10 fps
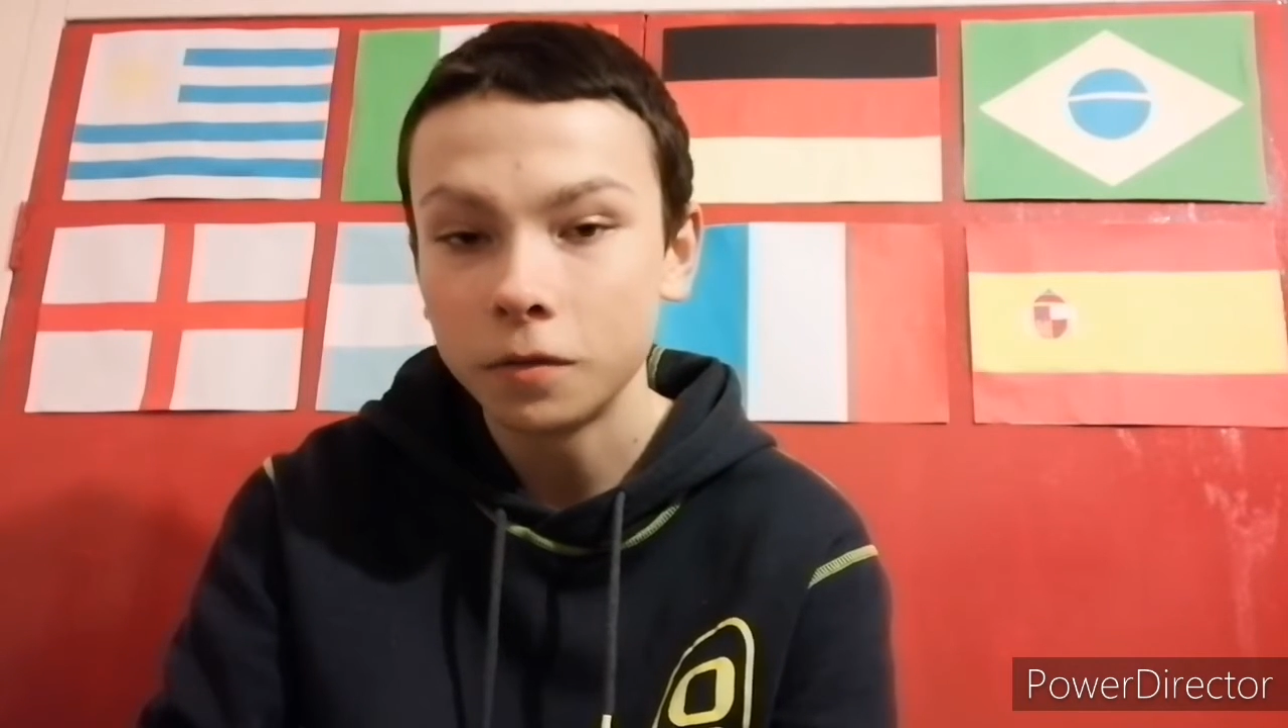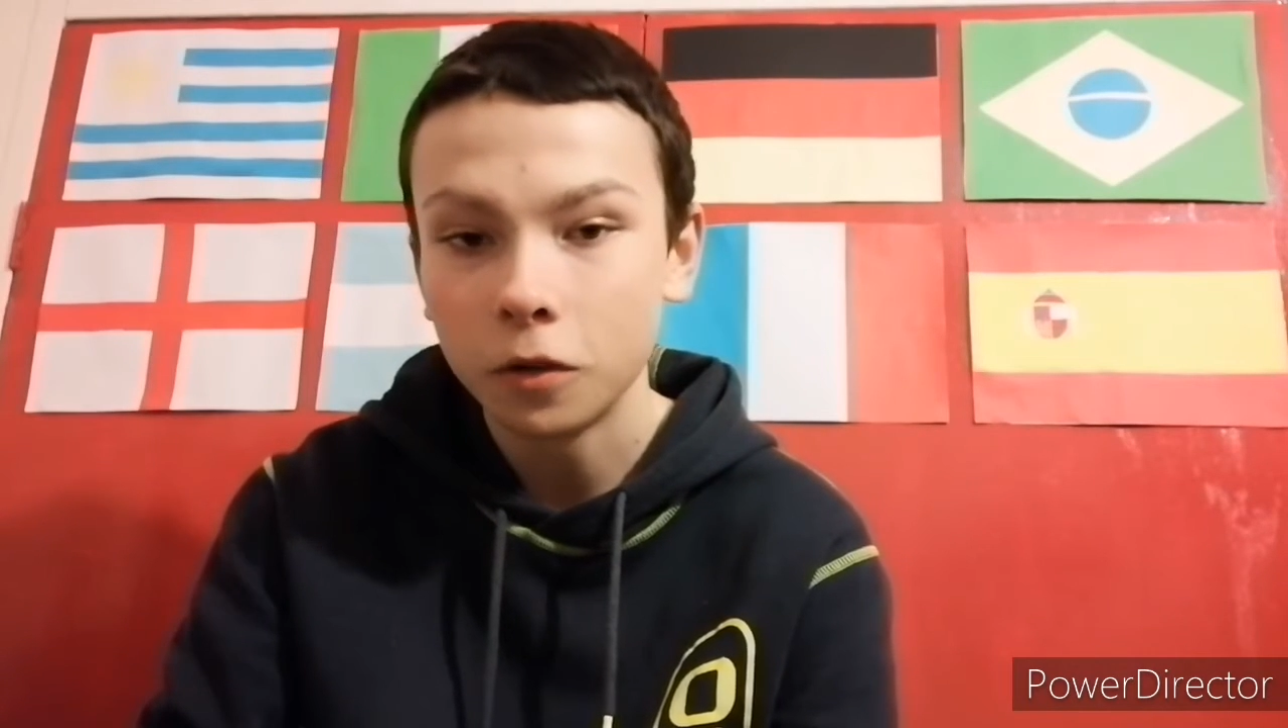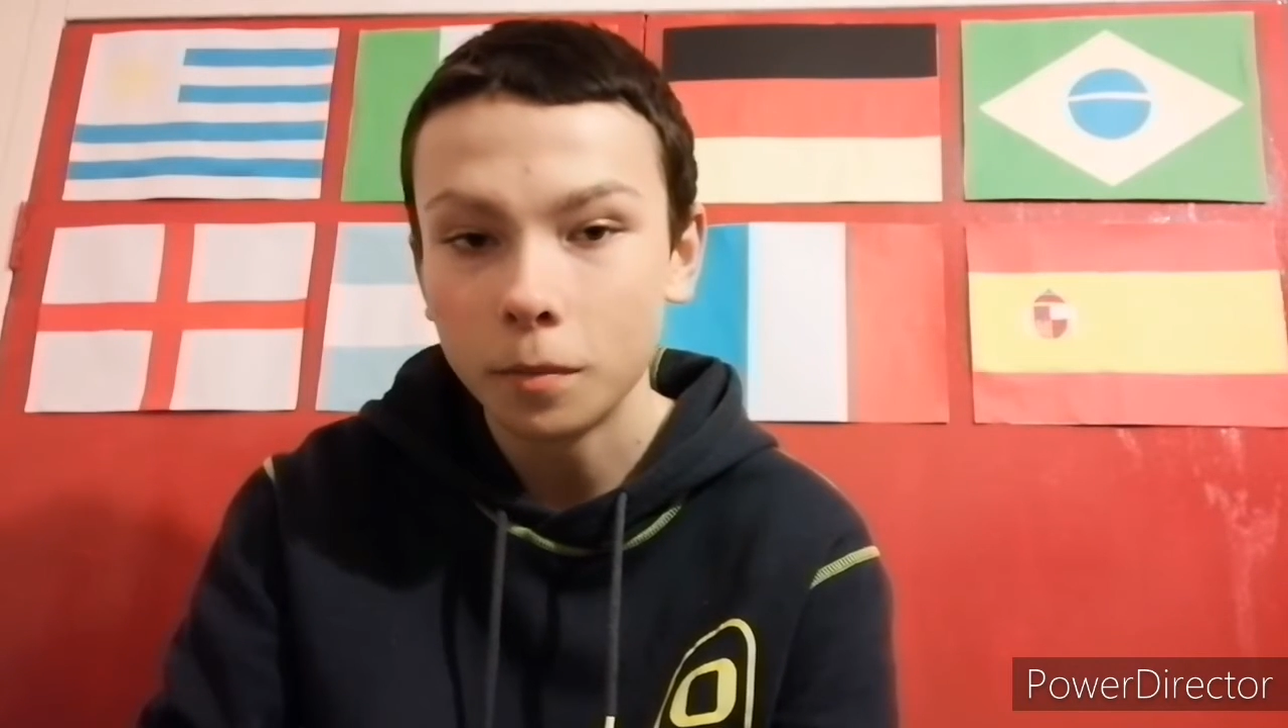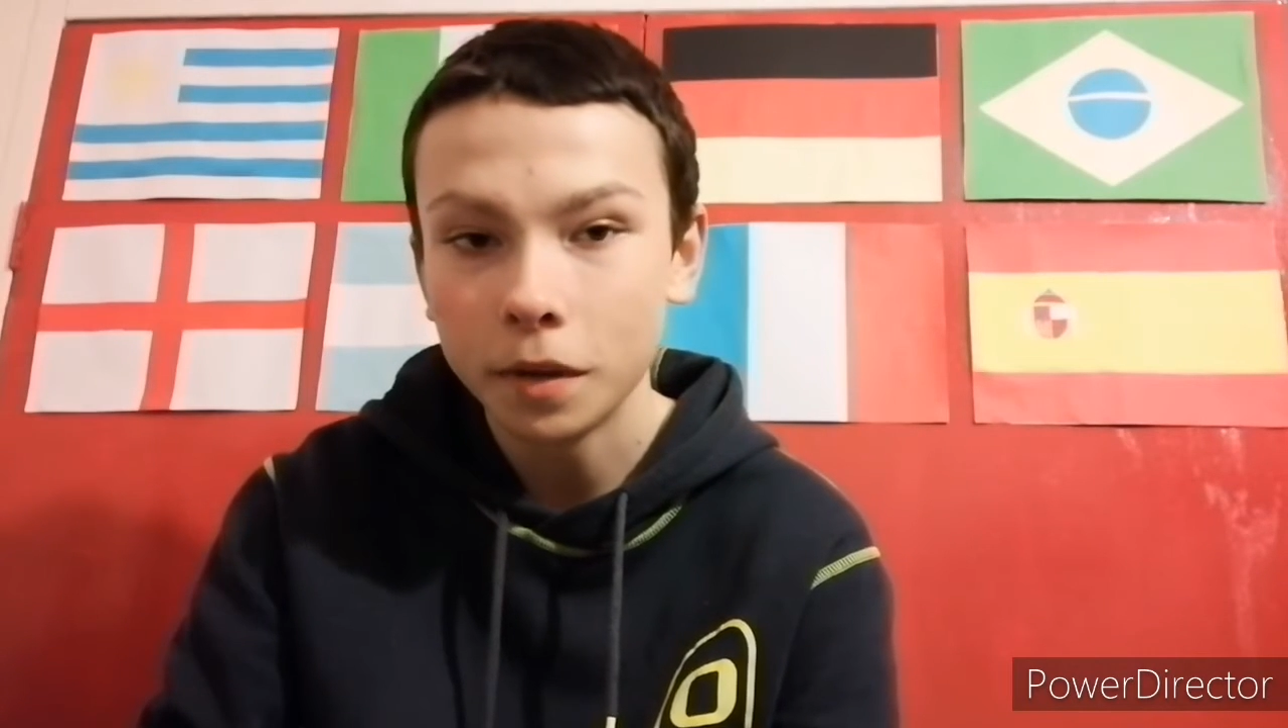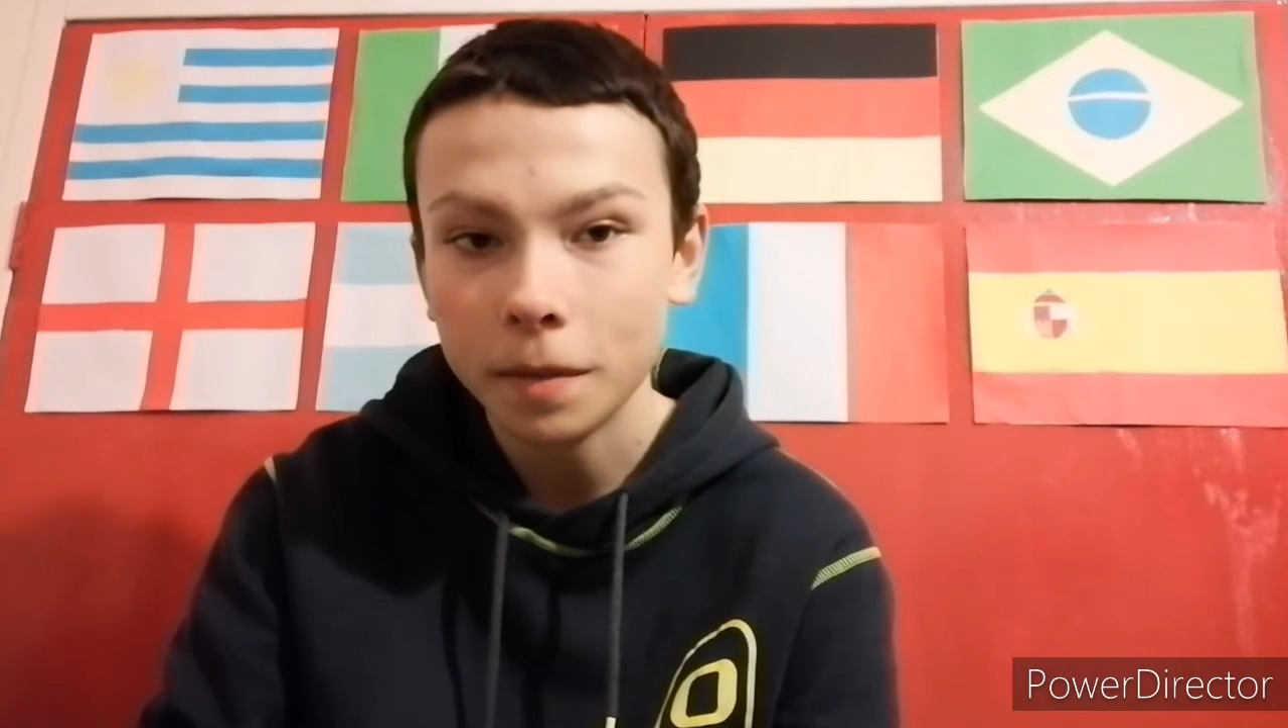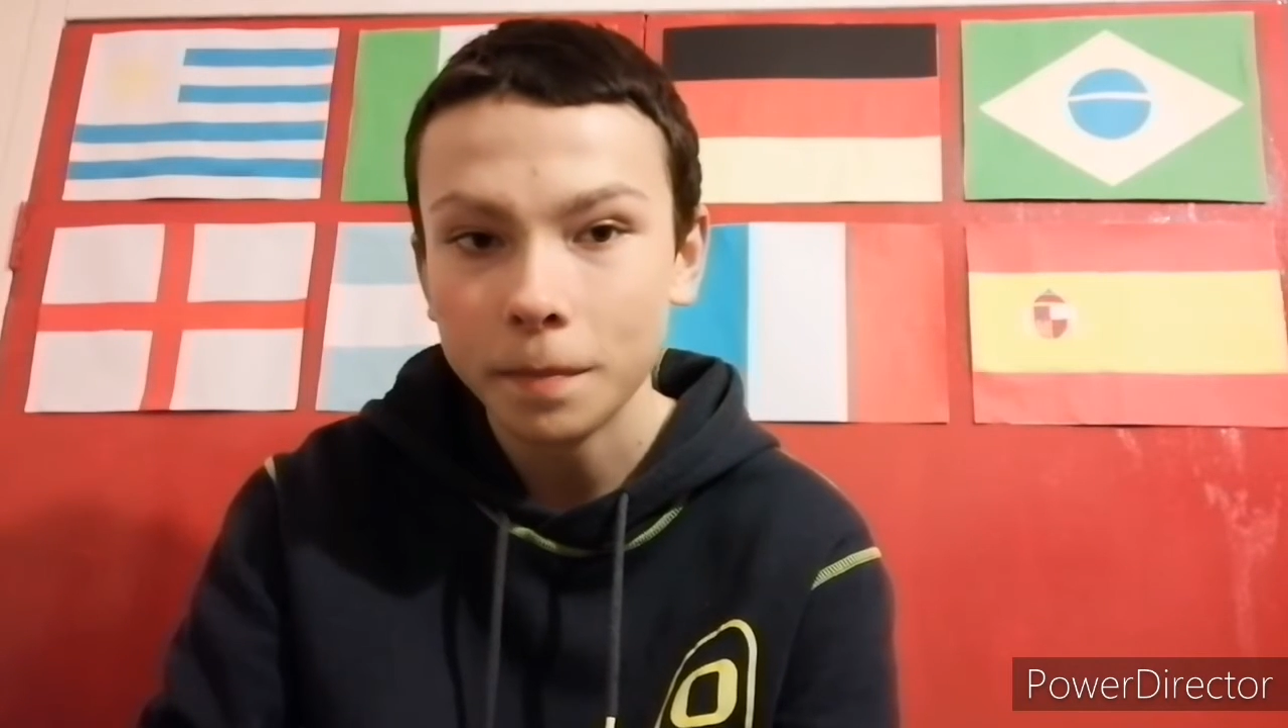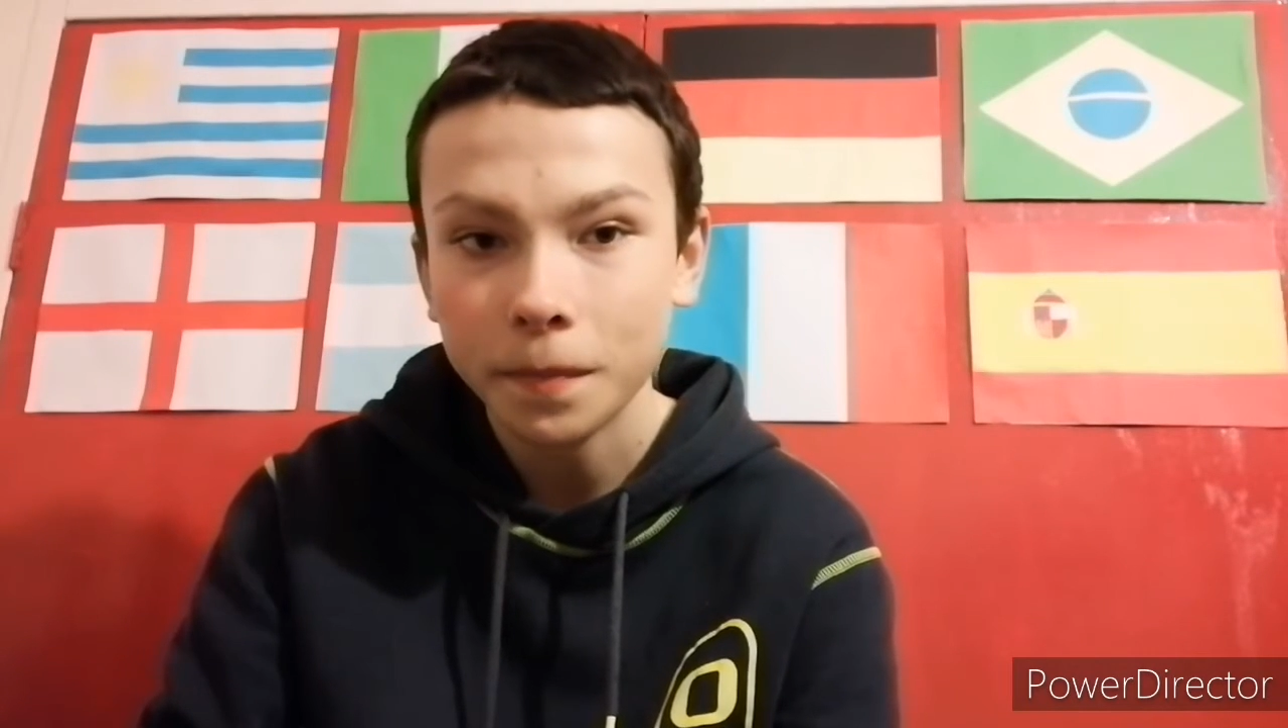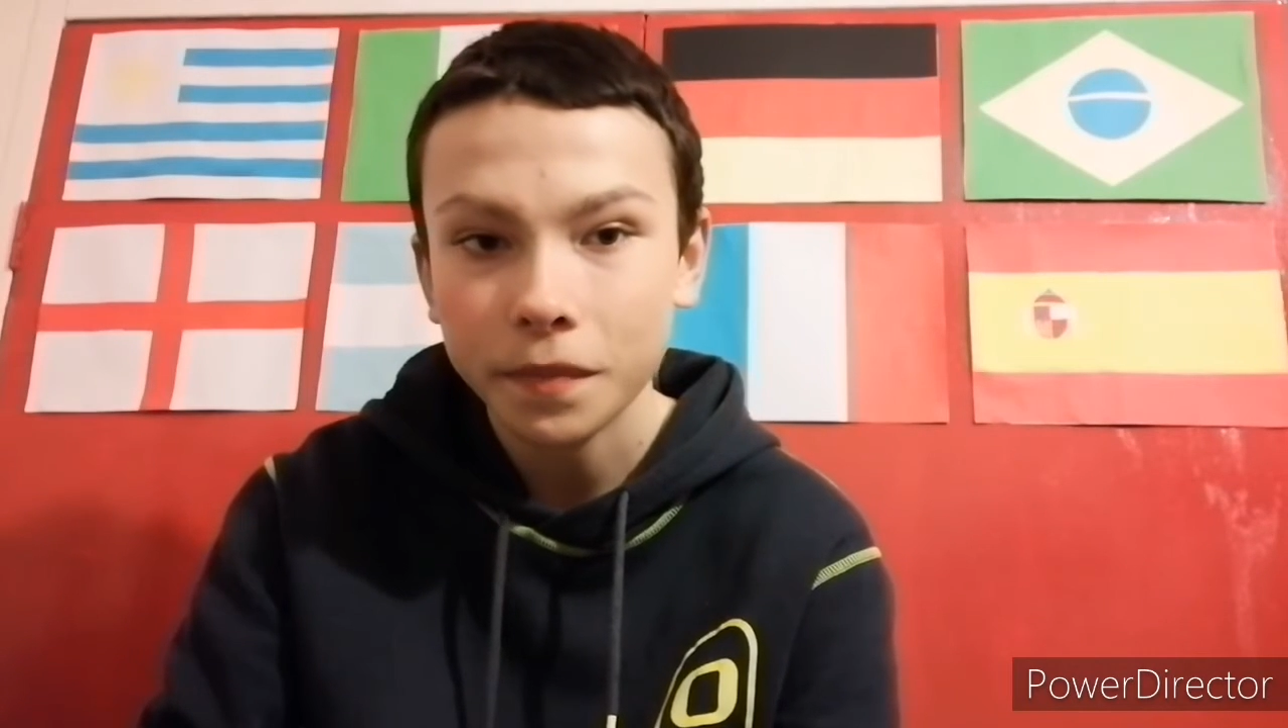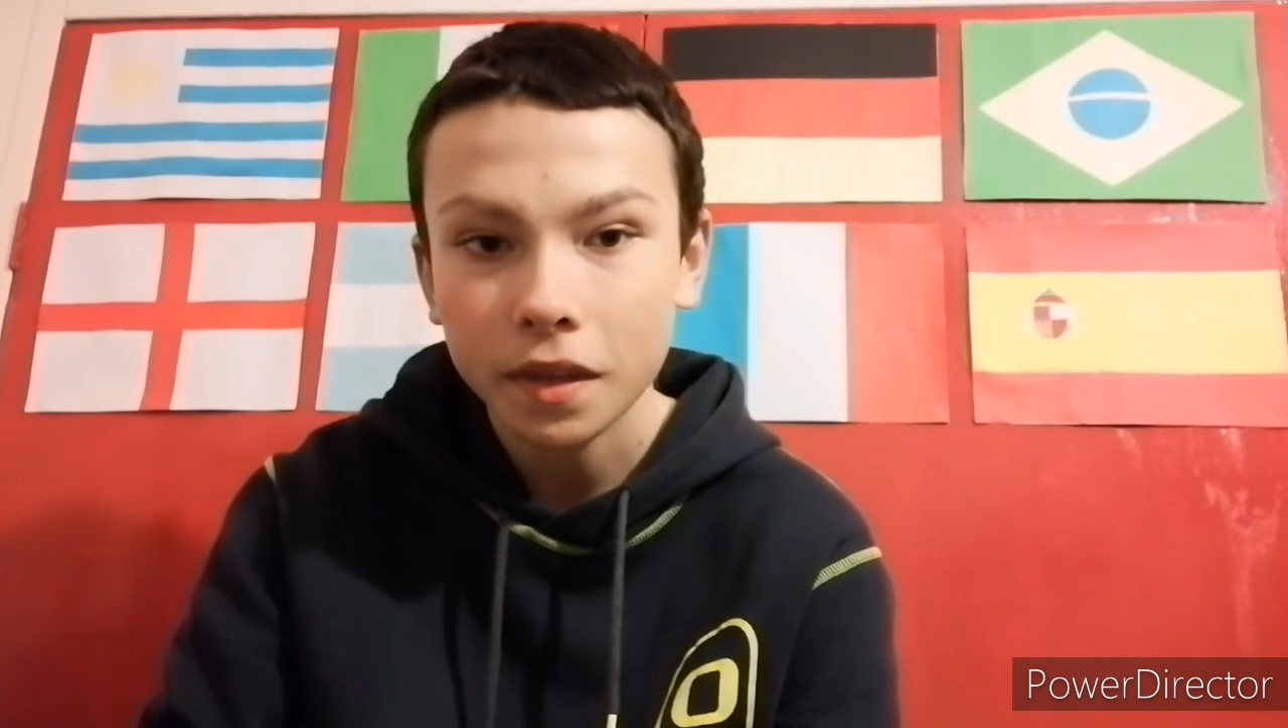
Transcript: from him.